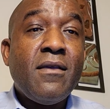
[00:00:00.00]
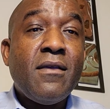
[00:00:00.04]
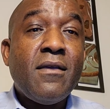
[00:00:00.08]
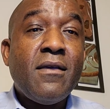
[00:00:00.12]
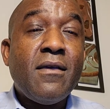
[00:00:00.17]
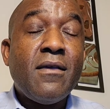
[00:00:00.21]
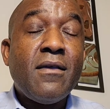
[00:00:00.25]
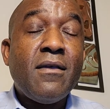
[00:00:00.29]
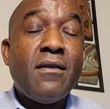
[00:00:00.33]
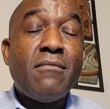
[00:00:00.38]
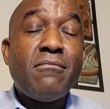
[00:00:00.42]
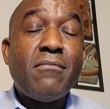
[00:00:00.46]

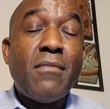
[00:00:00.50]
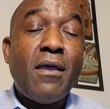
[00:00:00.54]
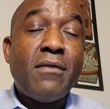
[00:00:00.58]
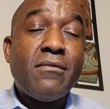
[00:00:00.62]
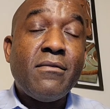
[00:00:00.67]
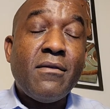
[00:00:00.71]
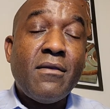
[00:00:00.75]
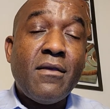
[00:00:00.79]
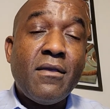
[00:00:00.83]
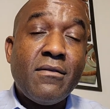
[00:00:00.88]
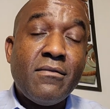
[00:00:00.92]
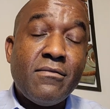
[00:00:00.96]
Uh, I,
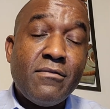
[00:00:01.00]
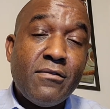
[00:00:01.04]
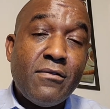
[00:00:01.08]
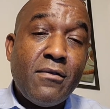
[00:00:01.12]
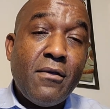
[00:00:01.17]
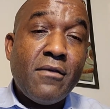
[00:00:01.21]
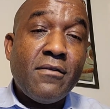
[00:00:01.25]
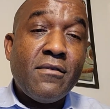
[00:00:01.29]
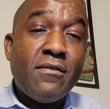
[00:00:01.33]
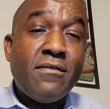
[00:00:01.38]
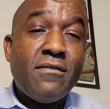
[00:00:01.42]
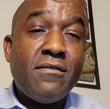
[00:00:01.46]
I,
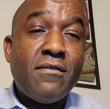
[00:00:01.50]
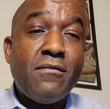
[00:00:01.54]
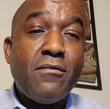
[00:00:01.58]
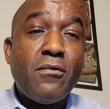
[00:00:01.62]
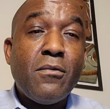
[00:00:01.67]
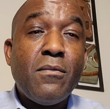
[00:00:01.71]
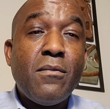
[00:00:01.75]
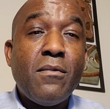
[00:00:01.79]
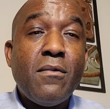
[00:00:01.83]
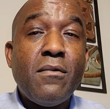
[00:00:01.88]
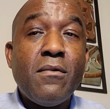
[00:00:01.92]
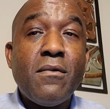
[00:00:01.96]
started the
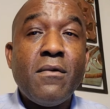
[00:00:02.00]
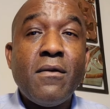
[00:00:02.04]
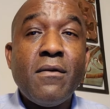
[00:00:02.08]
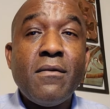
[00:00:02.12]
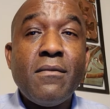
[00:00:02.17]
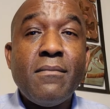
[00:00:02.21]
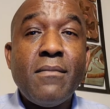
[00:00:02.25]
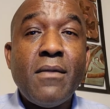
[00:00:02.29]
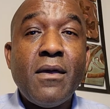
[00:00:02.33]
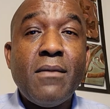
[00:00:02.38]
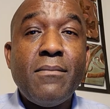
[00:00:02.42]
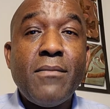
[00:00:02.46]
Civil
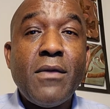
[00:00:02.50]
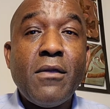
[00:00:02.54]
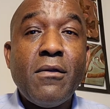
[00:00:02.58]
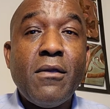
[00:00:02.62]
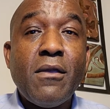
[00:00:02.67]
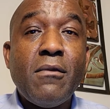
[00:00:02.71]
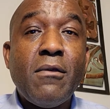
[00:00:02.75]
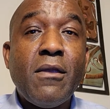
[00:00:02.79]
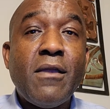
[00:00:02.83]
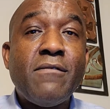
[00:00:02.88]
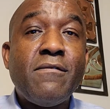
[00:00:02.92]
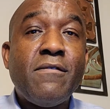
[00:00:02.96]
War. My, my
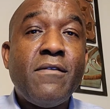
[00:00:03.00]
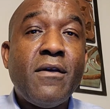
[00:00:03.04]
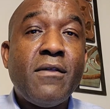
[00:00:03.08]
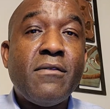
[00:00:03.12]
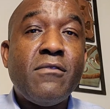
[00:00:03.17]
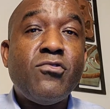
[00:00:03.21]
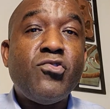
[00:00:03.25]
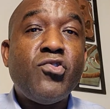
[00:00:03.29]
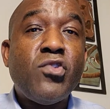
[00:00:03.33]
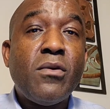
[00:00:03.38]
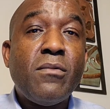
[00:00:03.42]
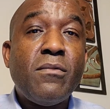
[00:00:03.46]
great
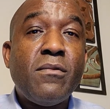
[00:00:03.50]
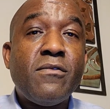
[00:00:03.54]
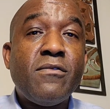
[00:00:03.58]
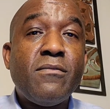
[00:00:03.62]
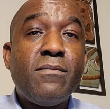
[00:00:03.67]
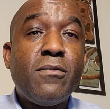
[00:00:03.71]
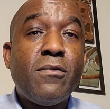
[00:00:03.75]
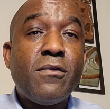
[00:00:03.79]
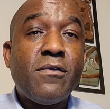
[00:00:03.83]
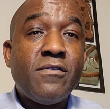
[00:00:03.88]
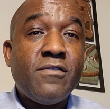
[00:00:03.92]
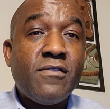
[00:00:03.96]
grandfather, Joe, was
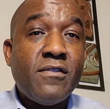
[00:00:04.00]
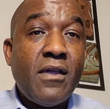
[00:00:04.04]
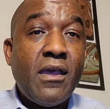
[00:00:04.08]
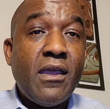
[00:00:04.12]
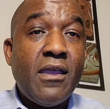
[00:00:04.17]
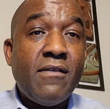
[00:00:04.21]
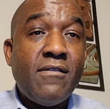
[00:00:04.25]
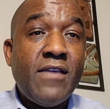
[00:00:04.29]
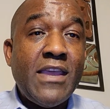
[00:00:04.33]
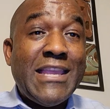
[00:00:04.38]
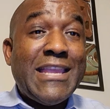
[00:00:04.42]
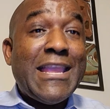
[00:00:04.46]
born a
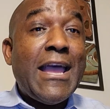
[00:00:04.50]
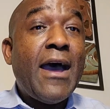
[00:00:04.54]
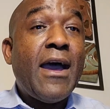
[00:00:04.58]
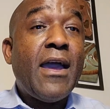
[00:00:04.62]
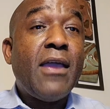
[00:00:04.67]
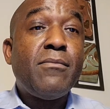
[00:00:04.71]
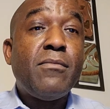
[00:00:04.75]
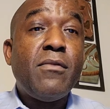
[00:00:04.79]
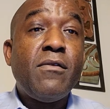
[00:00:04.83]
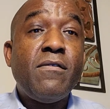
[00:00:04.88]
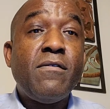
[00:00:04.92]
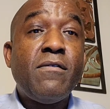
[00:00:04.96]
slave. He
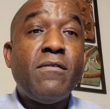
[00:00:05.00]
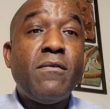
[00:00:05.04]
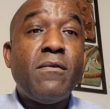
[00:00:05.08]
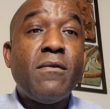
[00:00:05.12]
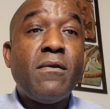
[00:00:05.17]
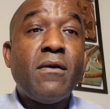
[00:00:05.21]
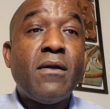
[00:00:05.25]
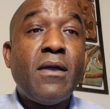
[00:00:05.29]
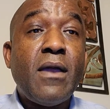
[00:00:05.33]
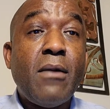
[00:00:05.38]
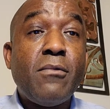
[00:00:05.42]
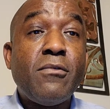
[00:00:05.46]
died
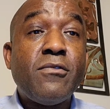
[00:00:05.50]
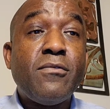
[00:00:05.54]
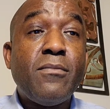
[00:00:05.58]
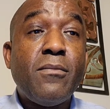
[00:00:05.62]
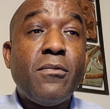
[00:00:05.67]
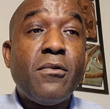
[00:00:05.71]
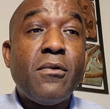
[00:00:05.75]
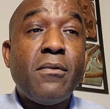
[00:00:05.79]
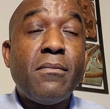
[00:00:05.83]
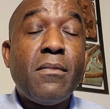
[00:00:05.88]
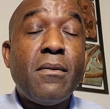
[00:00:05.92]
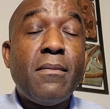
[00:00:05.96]
before I was
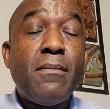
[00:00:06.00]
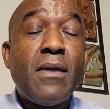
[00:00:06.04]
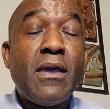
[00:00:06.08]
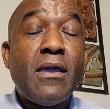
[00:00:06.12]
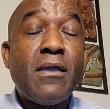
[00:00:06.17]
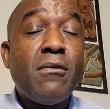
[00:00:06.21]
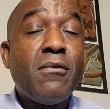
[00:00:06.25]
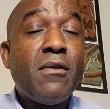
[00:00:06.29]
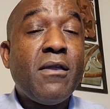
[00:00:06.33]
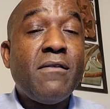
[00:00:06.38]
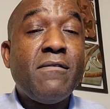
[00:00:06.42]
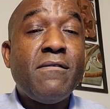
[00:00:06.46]
born, but my
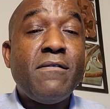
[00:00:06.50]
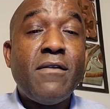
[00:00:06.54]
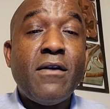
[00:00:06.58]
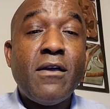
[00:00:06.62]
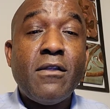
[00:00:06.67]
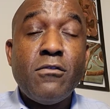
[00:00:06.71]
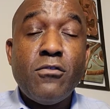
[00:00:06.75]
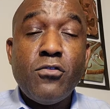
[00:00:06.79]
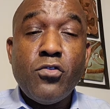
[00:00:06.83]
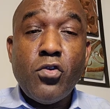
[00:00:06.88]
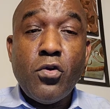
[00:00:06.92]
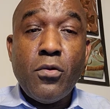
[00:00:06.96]

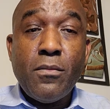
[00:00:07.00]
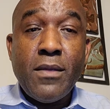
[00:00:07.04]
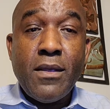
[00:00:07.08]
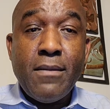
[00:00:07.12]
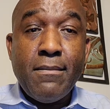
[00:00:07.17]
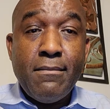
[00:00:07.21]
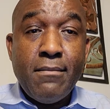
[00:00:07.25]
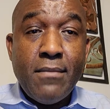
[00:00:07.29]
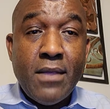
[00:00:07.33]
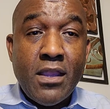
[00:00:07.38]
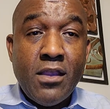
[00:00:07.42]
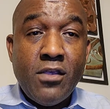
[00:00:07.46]
grandfather told me
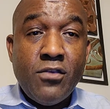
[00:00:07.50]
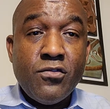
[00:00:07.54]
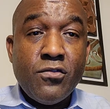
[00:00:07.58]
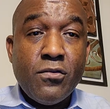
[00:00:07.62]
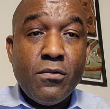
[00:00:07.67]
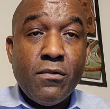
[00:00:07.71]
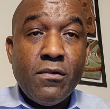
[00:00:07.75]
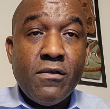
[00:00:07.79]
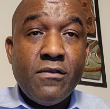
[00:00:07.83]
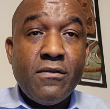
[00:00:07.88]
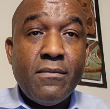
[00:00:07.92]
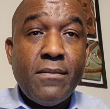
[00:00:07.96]
many
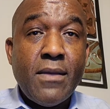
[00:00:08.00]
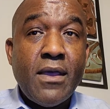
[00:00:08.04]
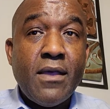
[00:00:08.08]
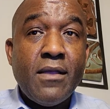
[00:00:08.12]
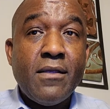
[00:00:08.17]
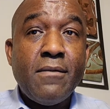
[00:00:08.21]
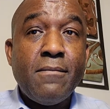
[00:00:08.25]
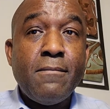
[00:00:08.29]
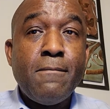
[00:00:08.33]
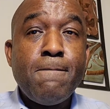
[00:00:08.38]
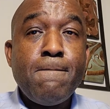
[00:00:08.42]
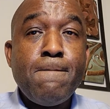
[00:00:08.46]
stories
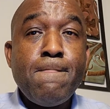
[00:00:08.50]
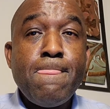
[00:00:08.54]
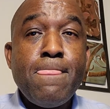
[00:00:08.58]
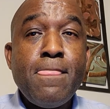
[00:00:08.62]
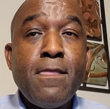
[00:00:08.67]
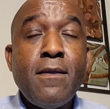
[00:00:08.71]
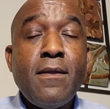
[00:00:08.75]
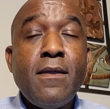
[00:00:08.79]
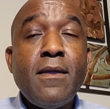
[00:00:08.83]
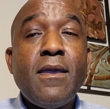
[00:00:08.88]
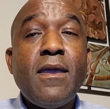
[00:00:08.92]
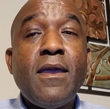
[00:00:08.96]
about him.
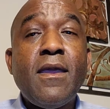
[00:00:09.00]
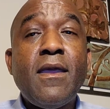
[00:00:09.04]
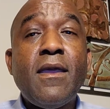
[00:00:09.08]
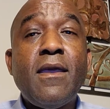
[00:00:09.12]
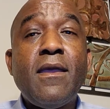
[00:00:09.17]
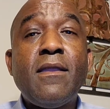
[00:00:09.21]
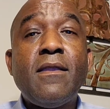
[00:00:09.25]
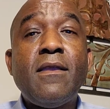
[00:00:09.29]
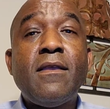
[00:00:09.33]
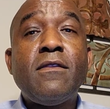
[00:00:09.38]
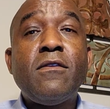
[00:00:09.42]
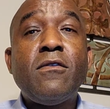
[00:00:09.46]

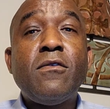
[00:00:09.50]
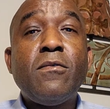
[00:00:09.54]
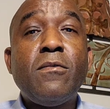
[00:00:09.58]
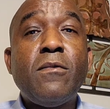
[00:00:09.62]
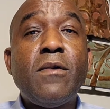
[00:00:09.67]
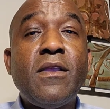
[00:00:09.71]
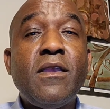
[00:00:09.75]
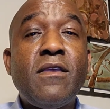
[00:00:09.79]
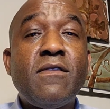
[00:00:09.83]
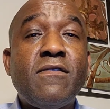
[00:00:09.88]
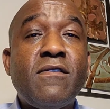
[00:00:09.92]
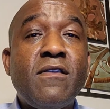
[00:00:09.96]
And in the
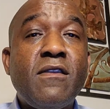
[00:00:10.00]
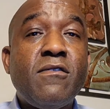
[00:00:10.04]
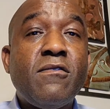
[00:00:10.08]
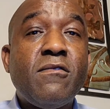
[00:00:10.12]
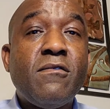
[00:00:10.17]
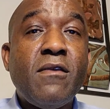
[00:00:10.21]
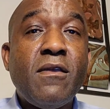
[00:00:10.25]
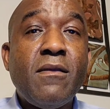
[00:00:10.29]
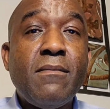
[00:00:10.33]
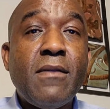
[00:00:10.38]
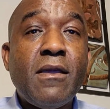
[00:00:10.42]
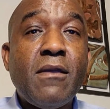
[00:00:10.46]
20th
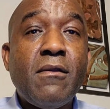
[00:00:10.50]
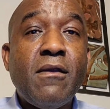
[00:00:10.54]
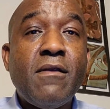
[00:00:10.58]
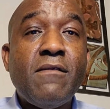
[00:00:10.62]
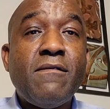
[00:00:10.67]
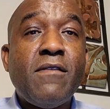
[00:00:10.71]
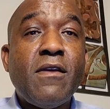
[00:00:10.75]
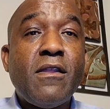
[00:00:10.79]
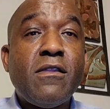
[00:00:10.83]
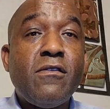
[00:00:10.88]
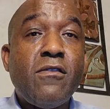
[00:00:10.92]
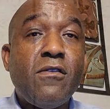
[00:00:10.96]
century, my
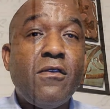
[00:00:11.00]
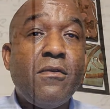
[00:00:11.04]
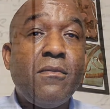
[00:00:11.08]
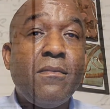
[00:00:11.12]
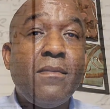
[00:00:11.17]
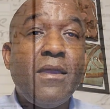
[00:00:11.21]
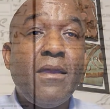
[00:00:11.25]
grandfather told